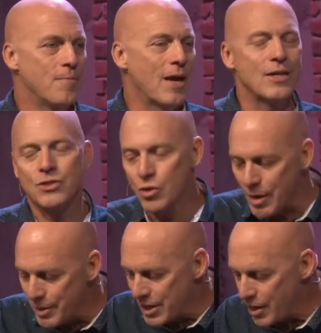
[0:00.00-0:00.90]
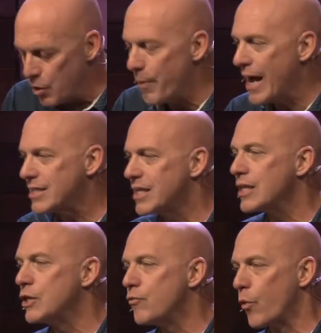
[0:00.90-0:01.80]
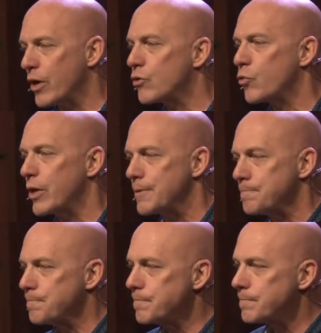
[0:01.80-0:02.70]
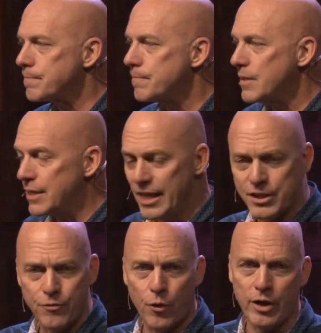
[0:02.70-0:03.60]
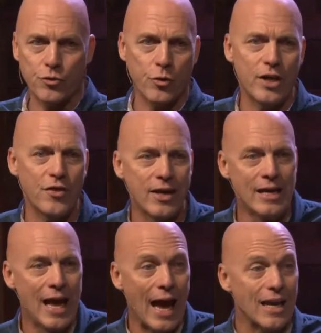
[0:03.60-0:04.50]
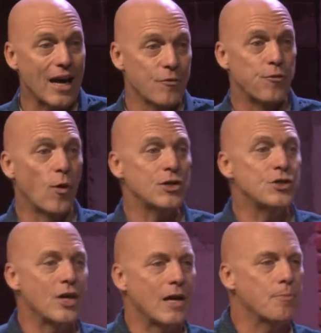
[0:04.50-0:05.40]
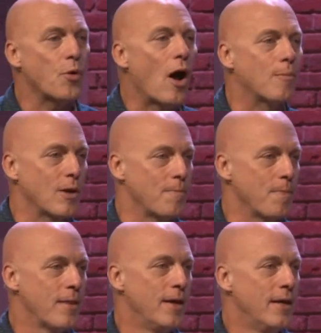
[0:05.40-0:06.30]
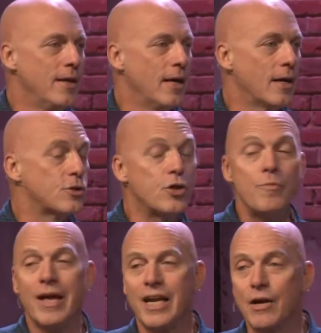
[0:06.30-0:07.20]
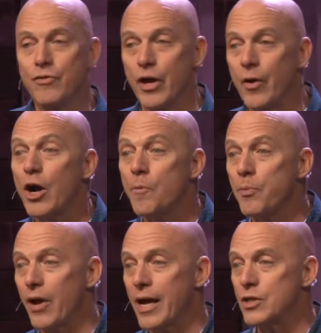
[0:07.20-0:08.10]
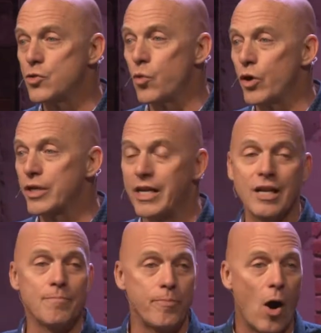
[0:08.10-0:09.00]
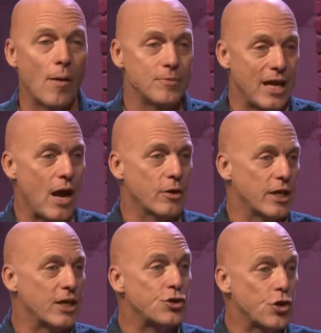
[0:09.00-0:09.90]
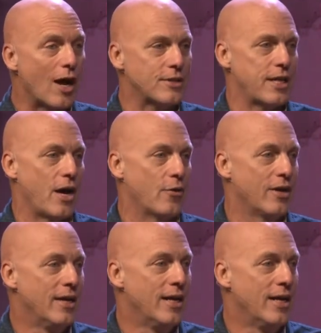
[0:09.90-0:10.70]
Now, so let me take you back to 1943. 1943, the Allied forces had a problem. Too many of their airplanes were getting bombed down and getting shot down.